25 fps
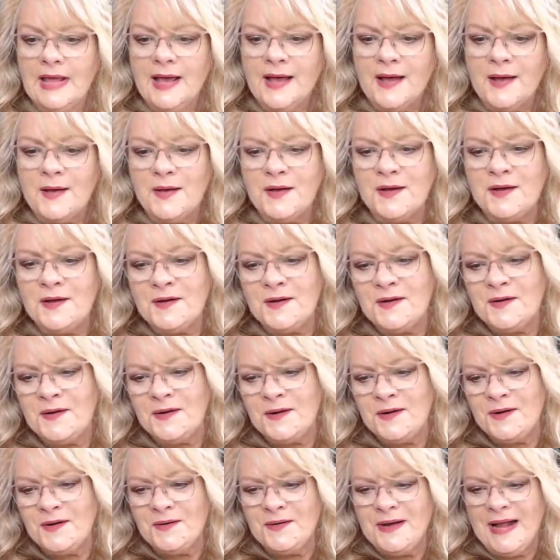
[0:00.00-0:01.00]

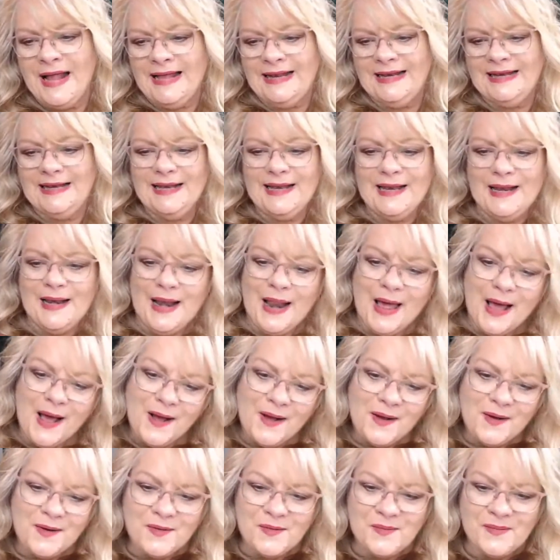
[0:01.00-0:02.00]
Oh,
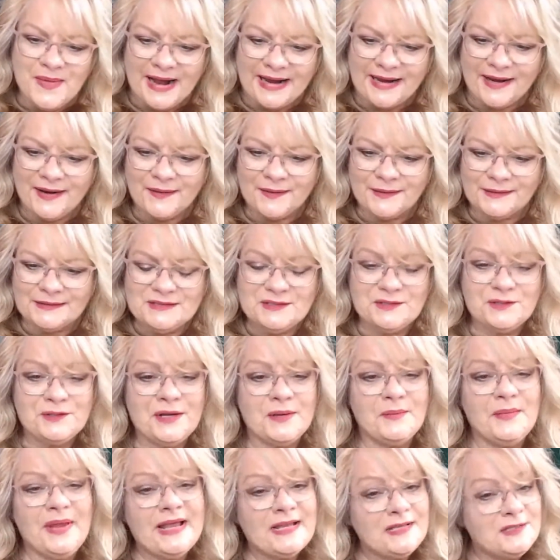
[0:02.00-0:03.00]
hello, my girl
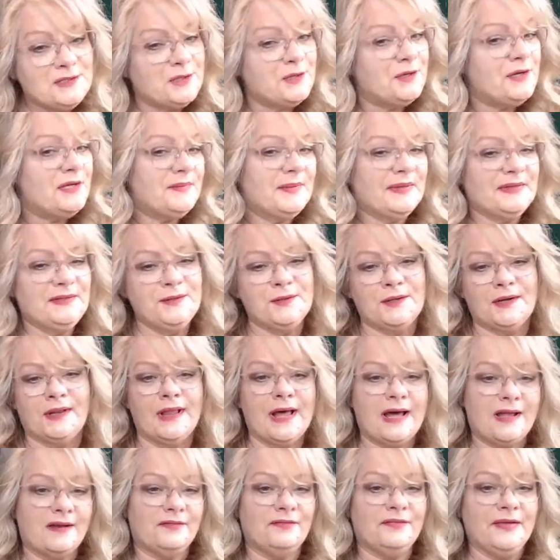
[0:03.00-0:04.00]
Judy. Me and Judy's been doing a
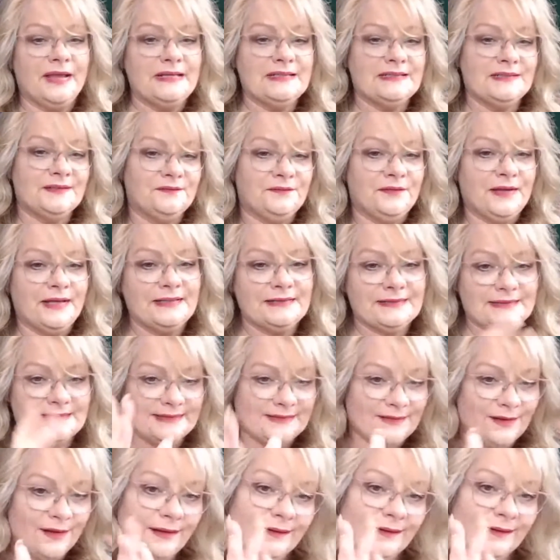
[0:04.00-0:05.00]
lot of face to
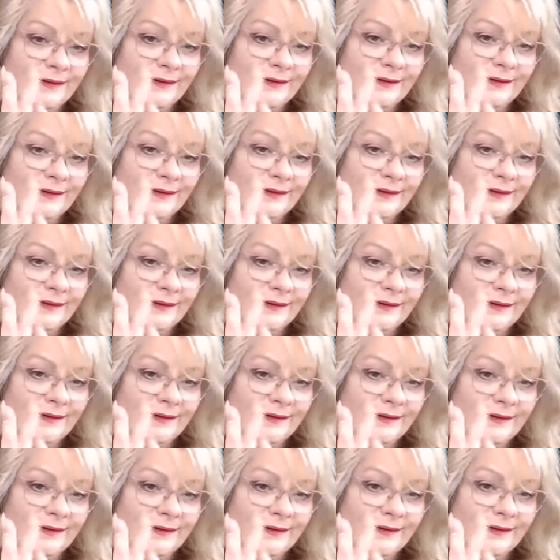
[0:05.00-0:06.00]
faces on
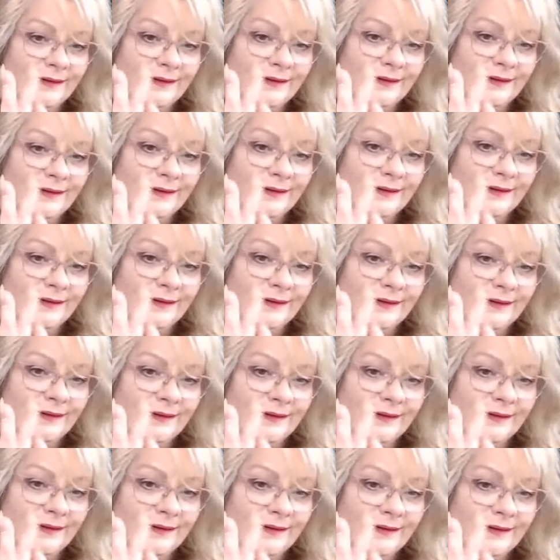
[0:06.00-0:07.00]
things. She was
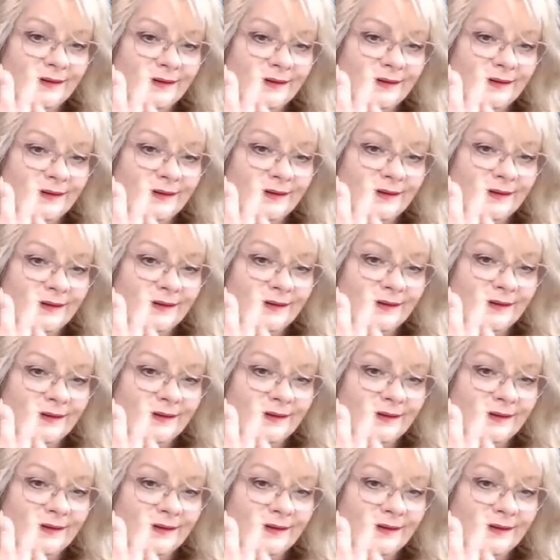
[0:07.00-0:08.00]
out there. I don't know if it's this morning
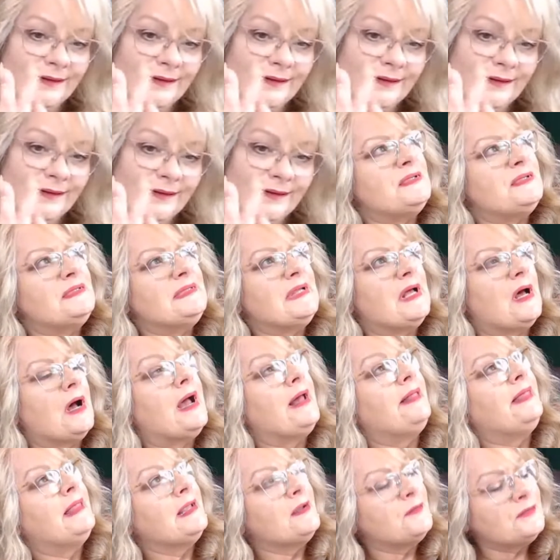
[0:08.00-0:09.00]
or yesterday morning. was.
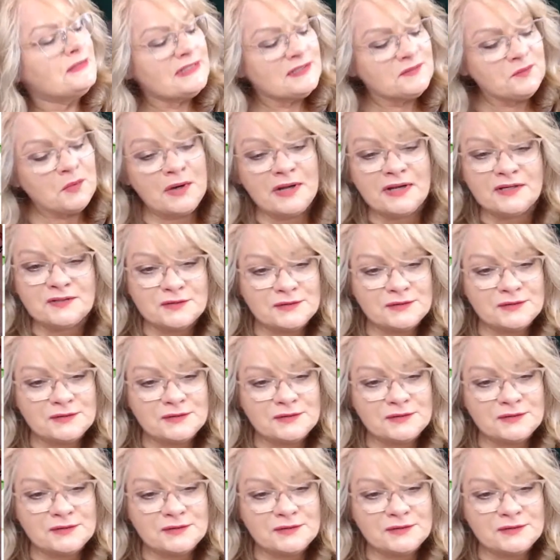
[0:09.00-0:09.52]
I think it was this morning.